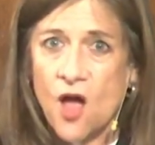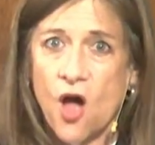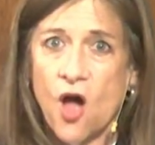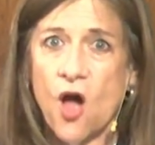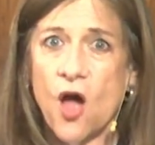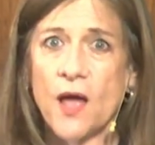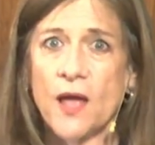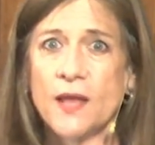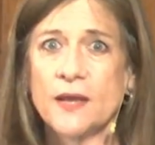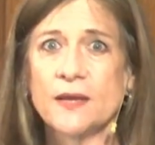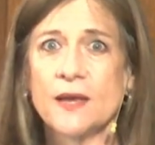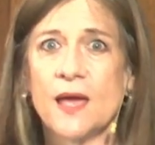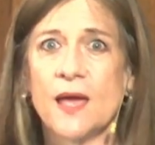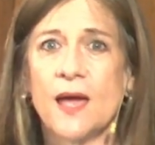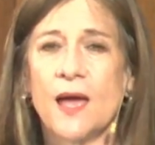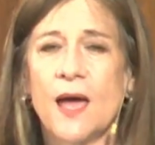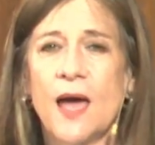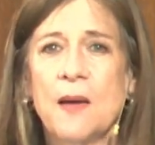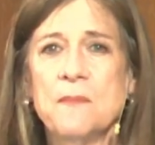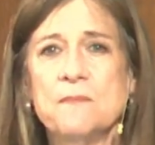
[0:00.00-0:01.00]
on
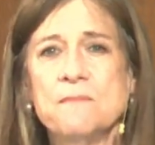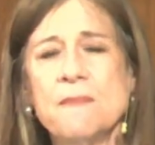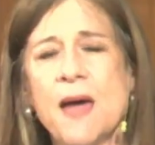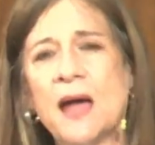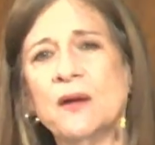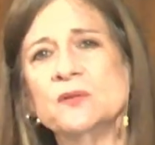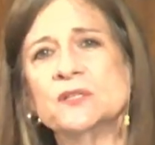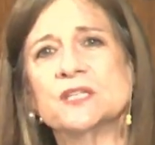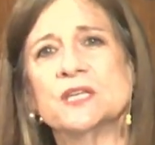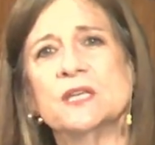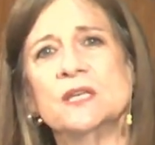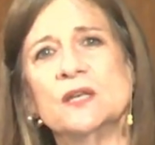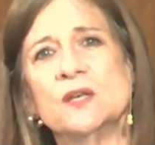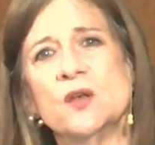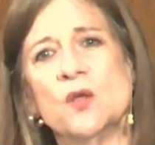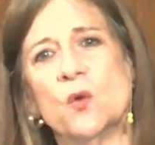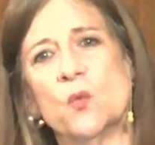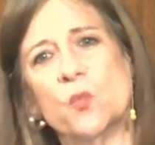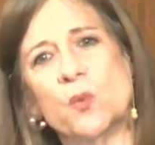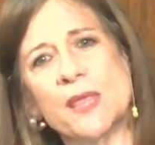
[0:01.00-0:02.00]
a
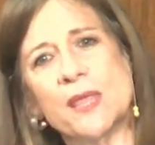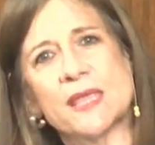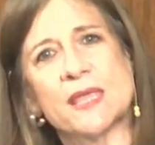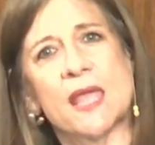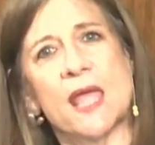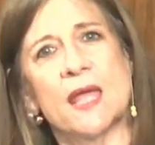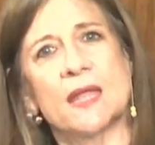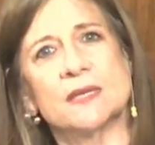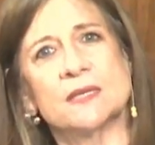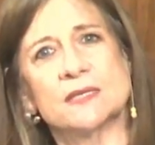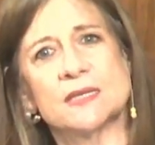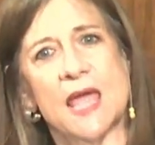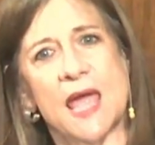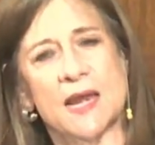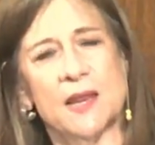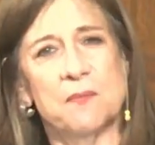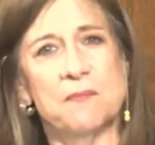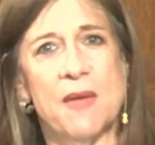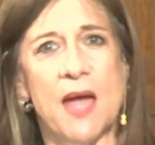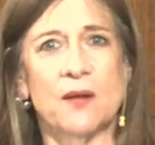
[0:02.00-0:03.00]
mountain weekend at
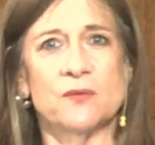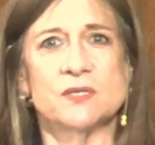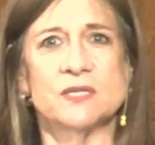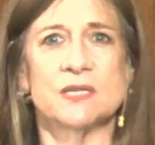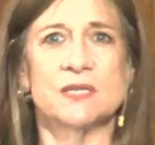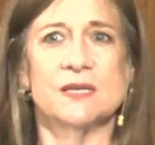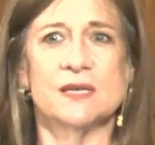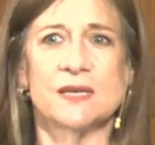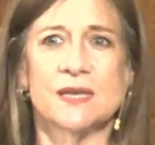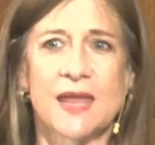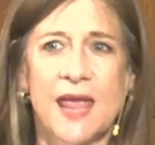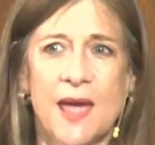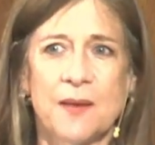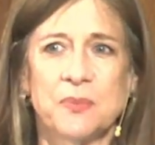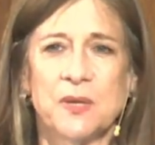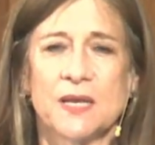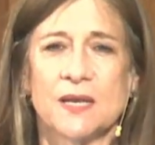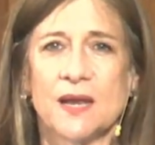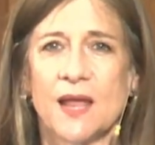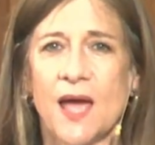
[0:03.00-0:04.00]
a mountain
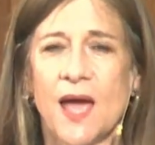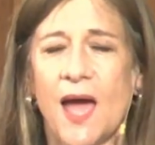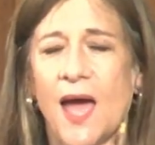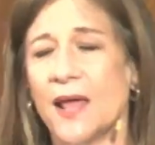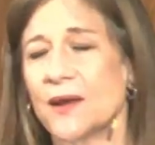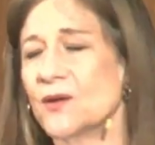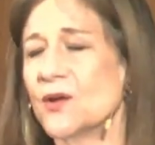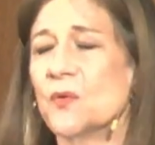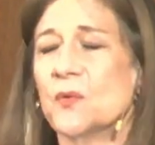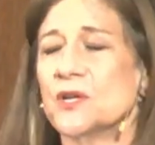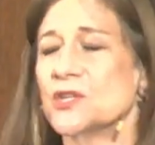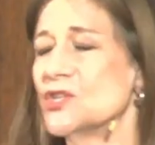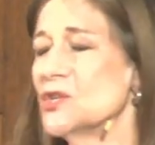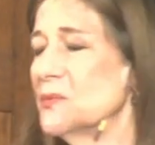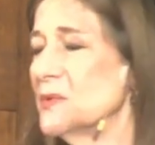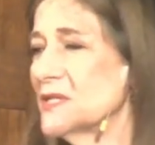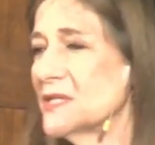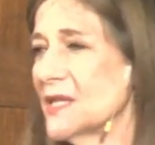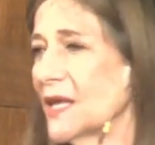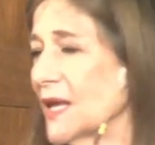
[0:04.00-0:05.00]
cabin. I don't know what she
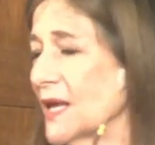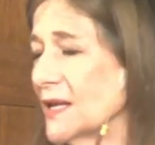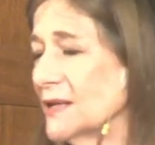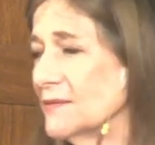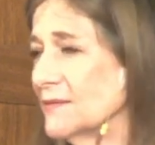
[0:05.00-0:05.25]
was thinking.